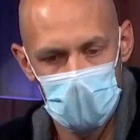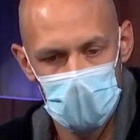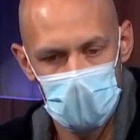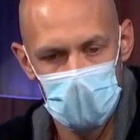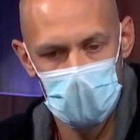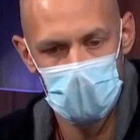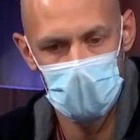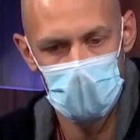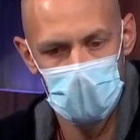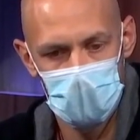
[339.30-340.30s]

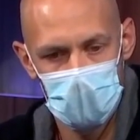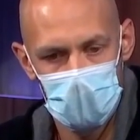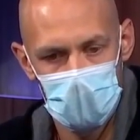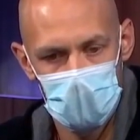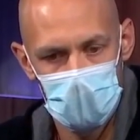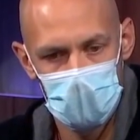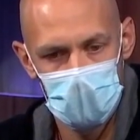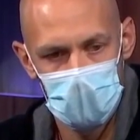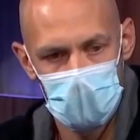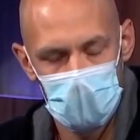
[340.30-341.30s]

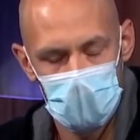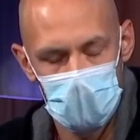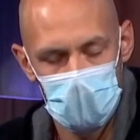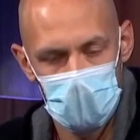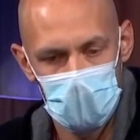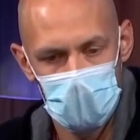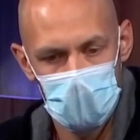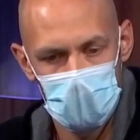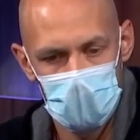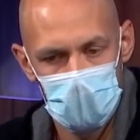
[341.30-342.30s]

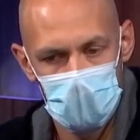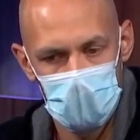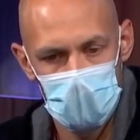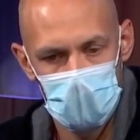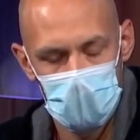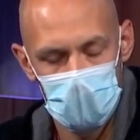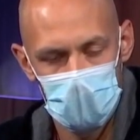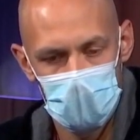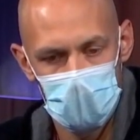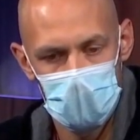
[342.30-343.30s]

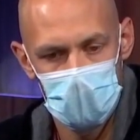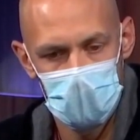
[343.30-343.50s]
Nothing is said.